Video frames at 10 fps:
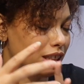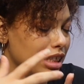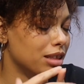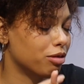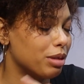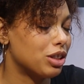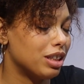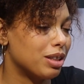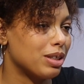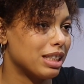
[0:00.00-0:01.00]
the
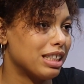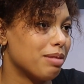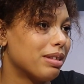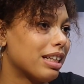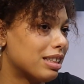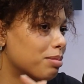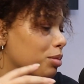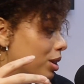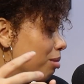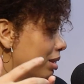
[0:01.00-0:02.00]
disinformation ecosystem, and that's
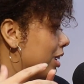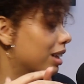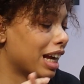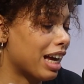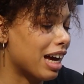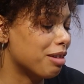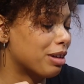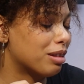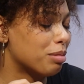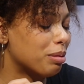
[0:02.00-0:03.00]
predominantly on AI
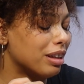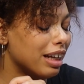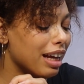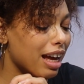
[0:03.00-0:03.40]
at the moment.